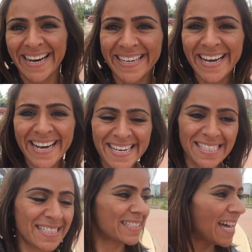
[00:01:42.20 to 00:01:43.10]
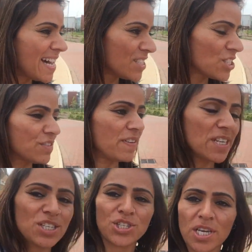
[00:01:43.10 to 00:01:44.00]
Hi guys, just
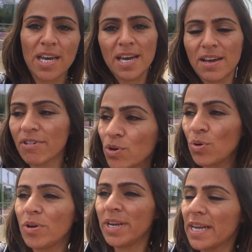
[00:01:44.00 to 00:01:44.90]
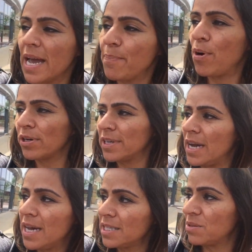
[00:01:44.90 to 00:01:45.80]
finished recording a
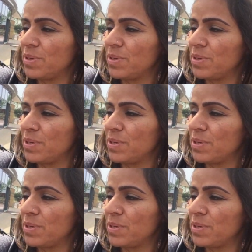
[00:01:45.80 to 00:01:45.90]
podcast.